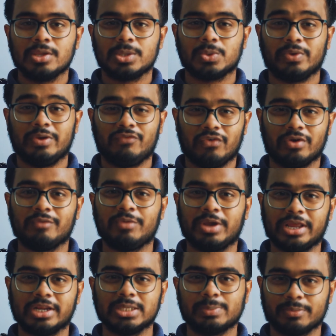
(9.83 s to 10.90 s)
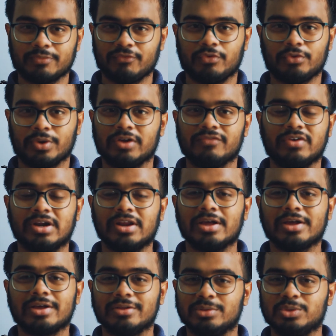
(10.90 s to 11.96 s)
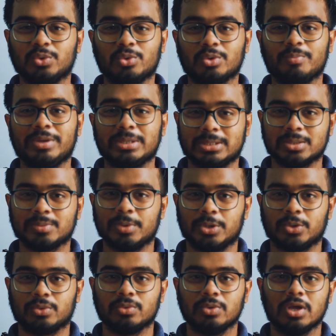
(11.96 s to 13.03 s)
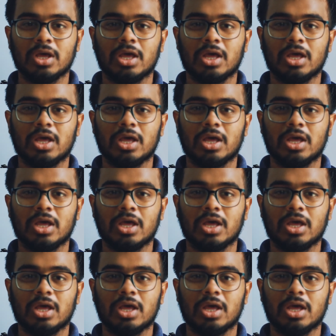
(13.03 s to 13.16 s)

So if you are a beginner smartphone photographer, don't miss this video.